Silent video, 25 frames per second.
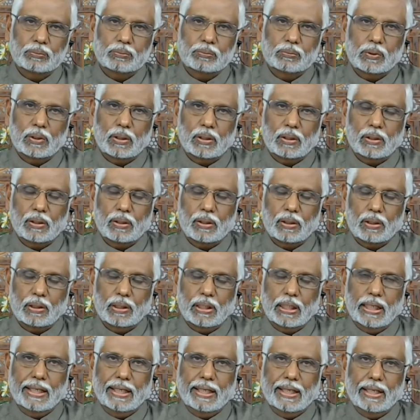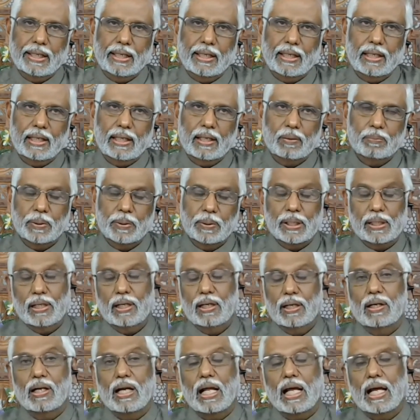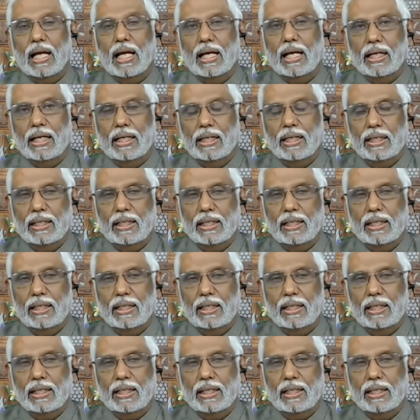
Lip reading: the pineal gland,